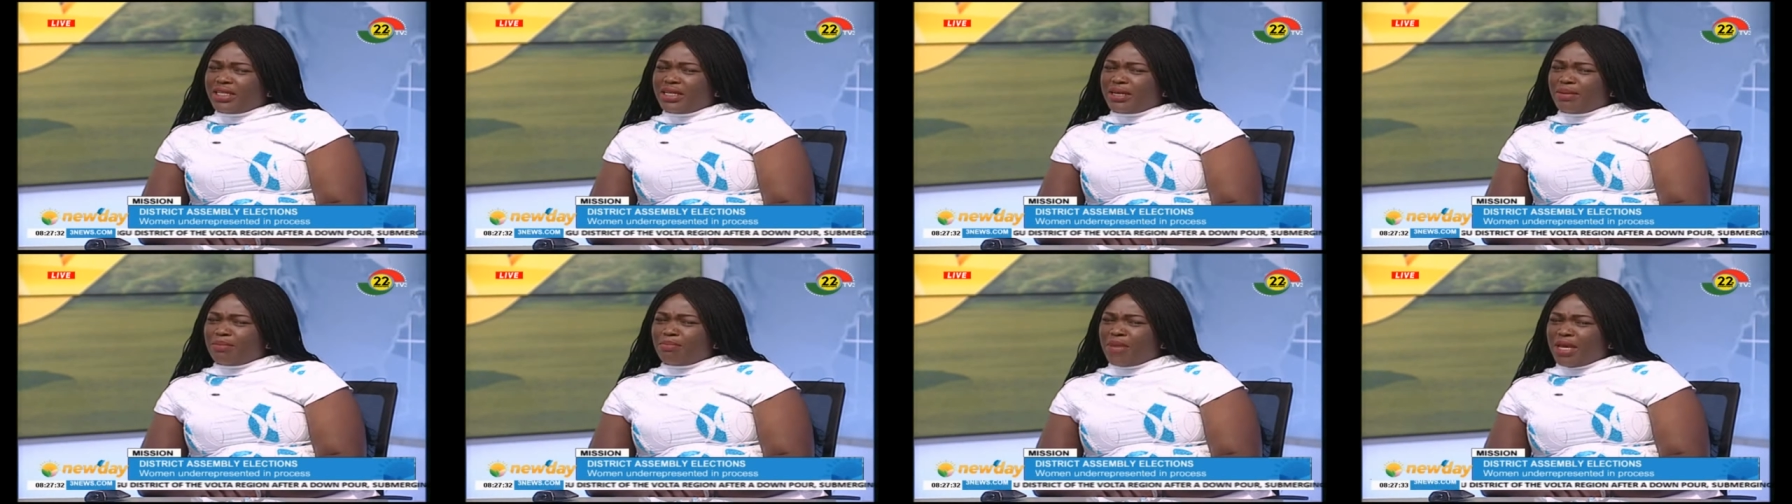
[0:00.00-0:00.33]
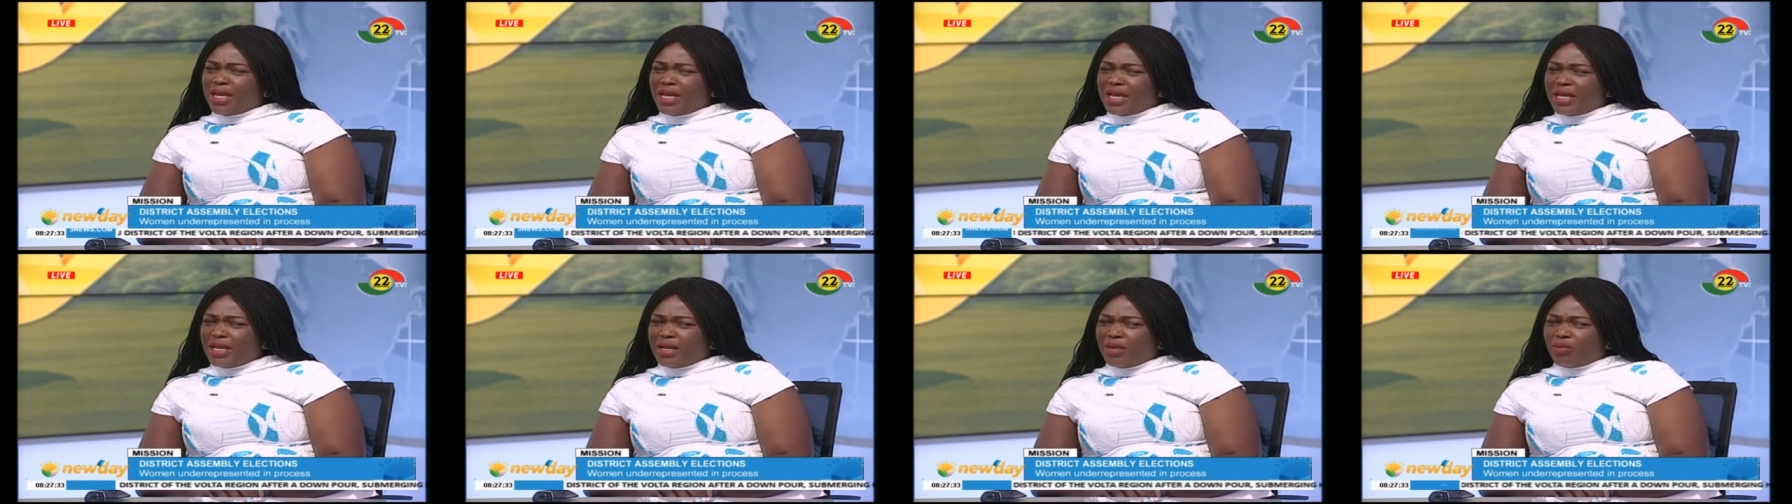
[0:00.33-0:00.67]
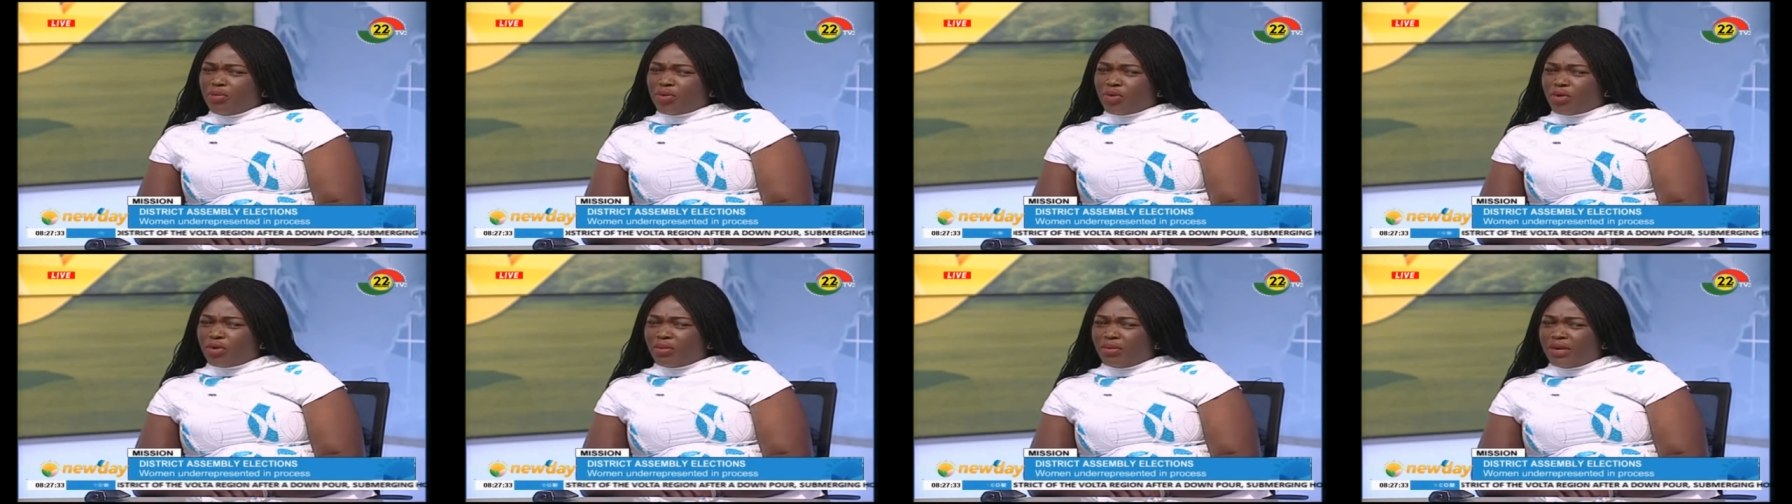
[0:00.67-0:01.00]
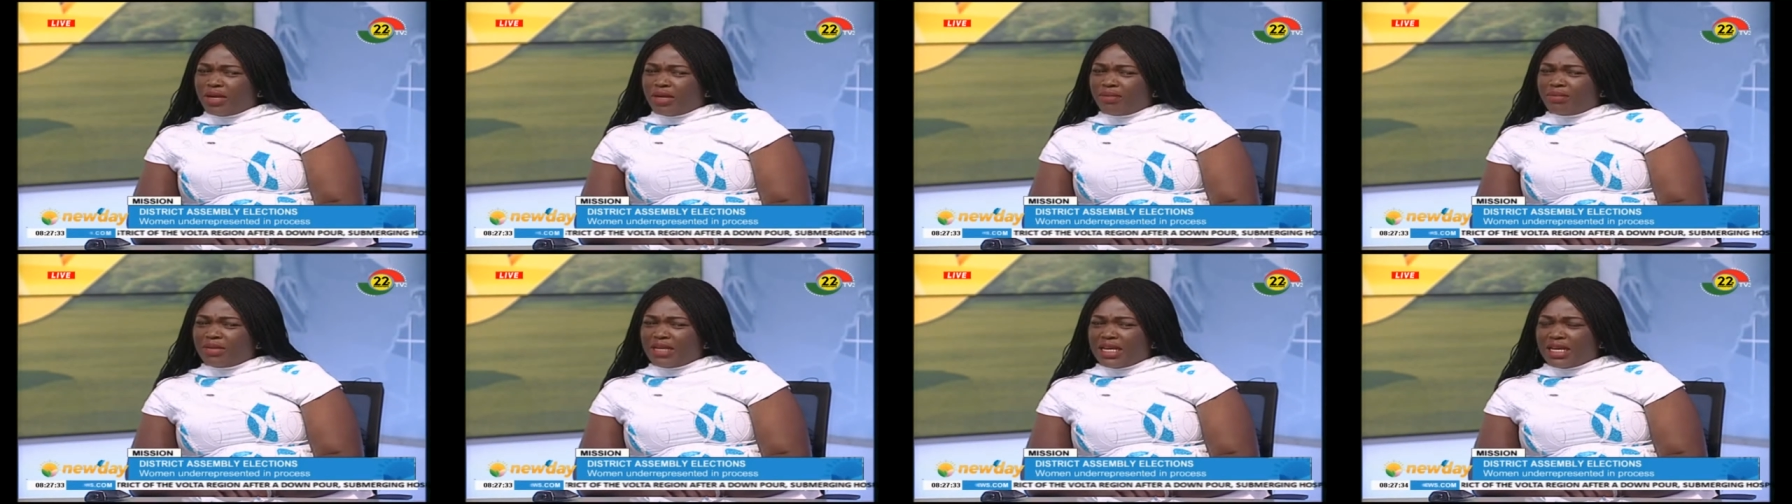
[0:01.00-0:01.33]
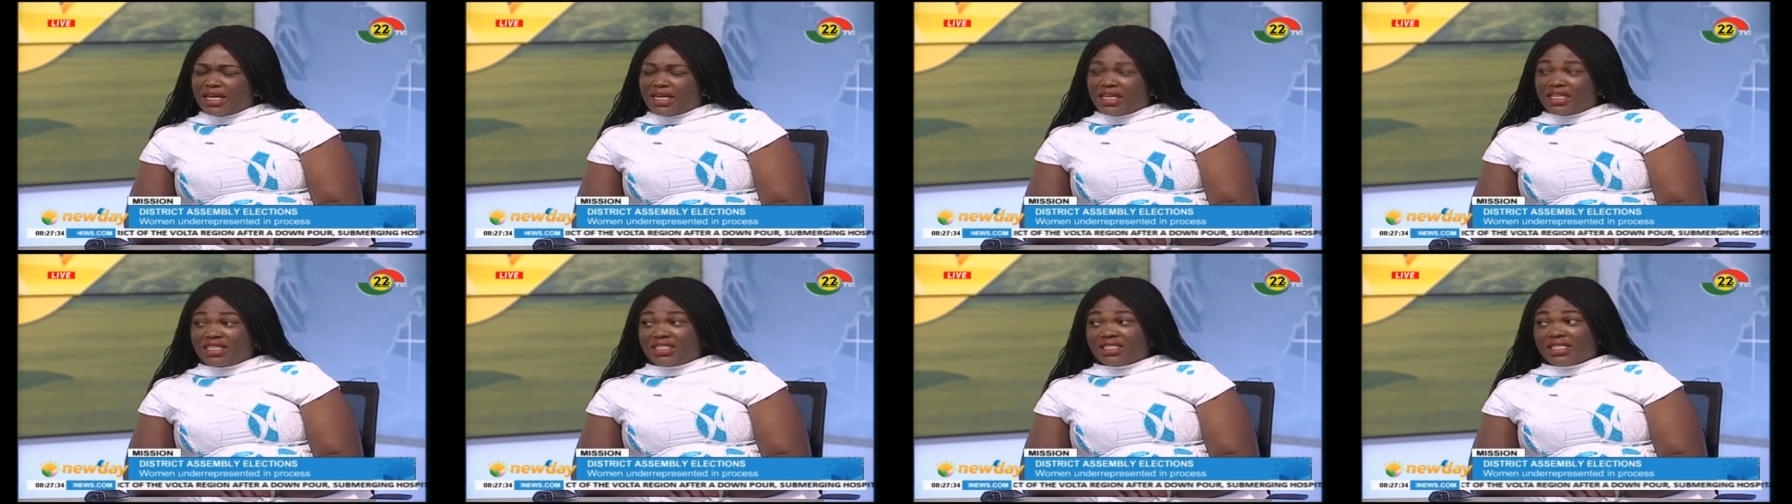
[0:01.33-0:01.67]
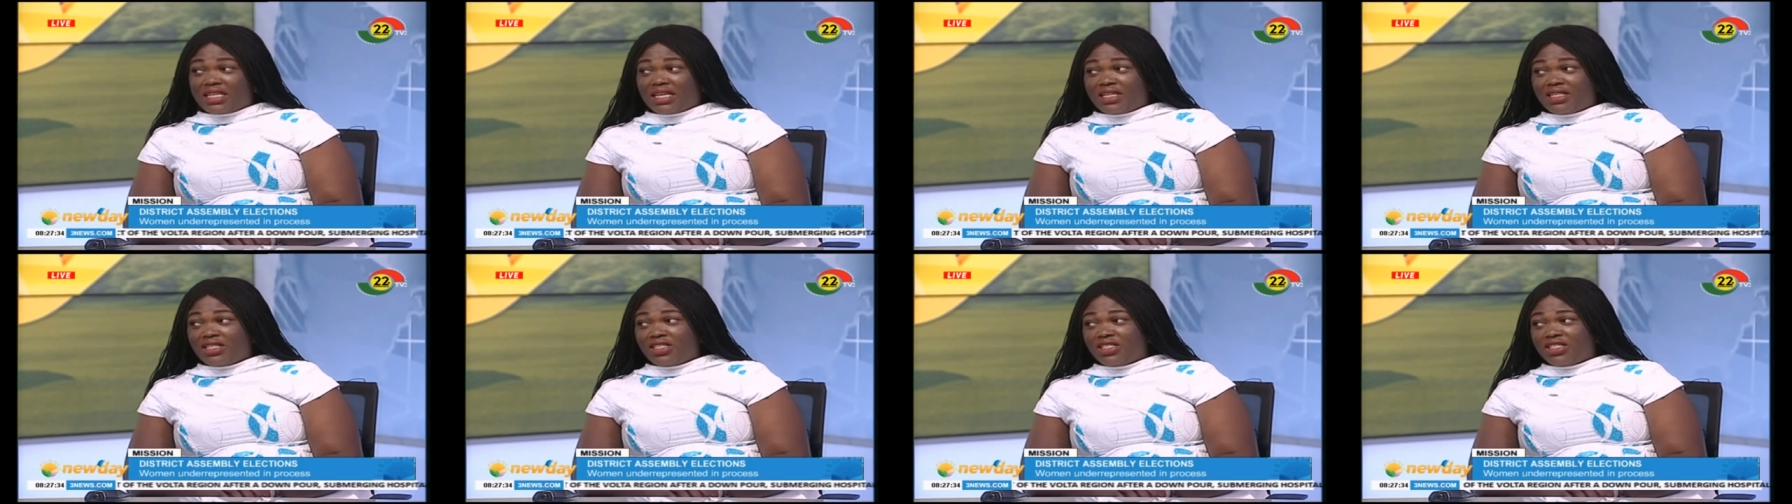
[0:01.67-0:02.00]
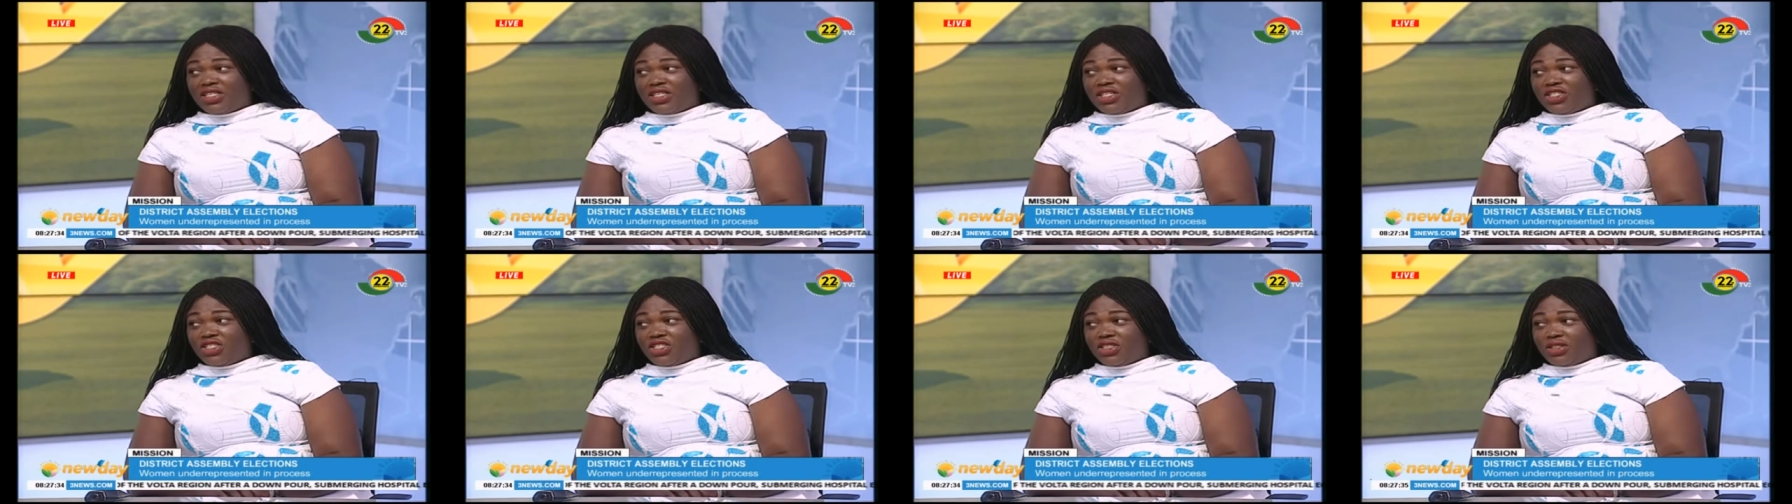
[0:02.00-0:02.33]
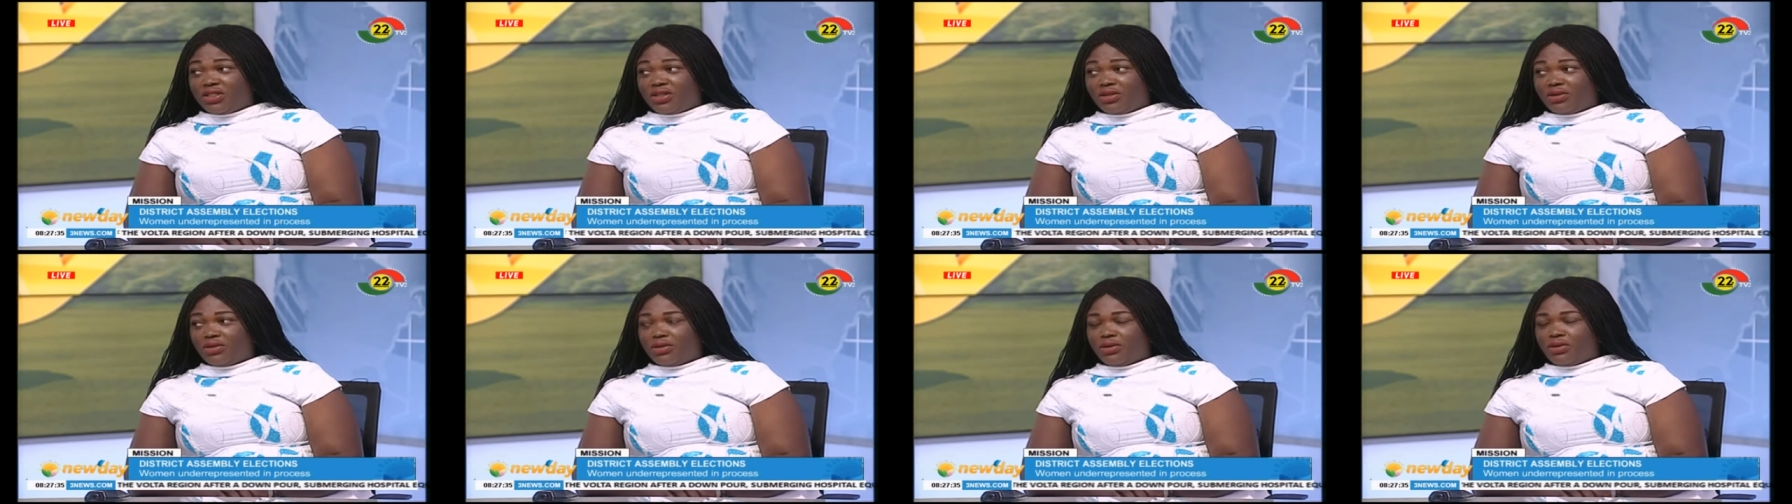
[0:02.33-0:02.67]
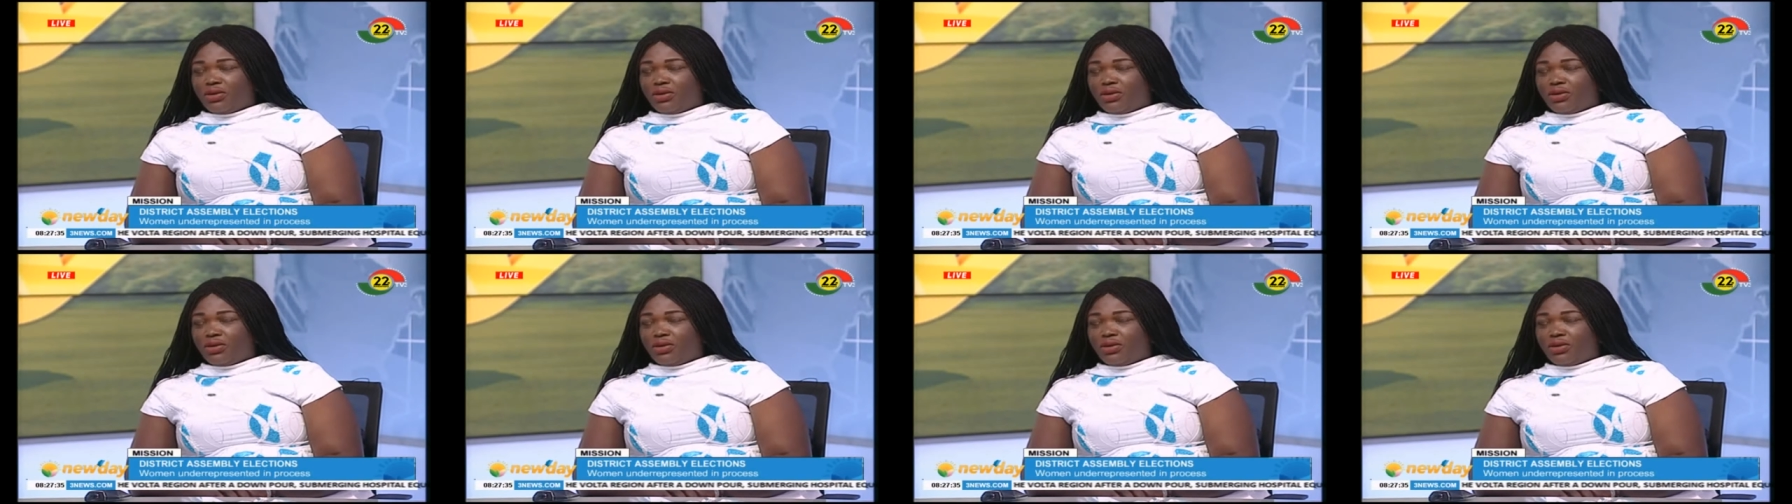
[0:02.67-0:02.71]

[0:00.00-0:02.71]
the main problem there is sanitation.